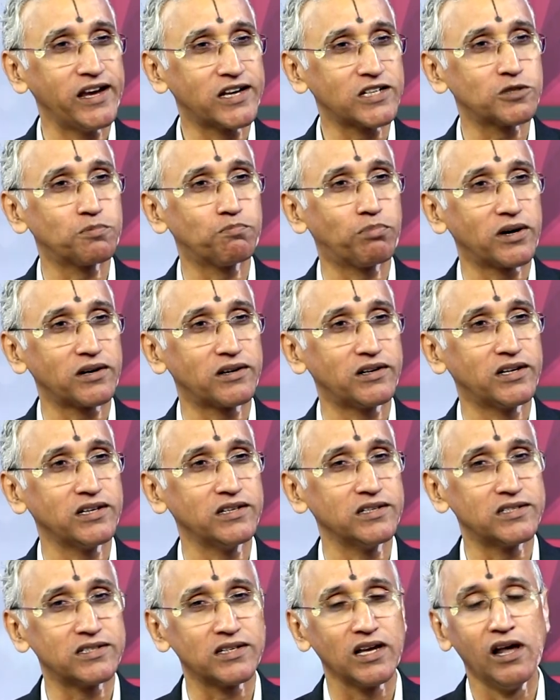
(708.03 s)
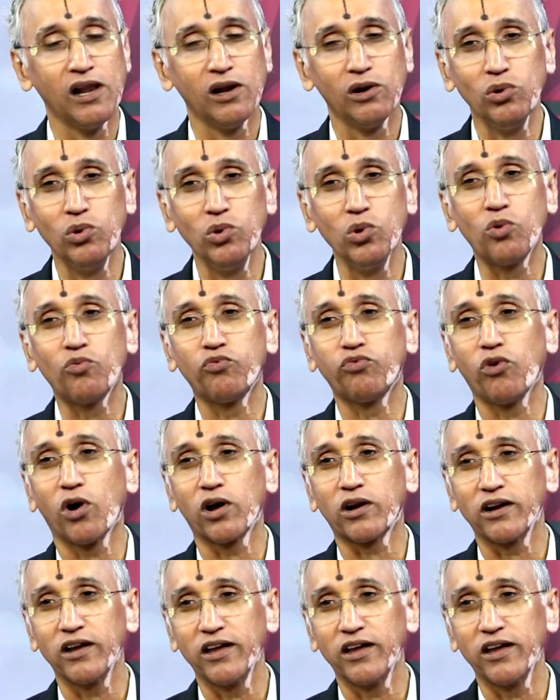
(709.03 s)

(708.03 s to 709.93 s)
expertise, look for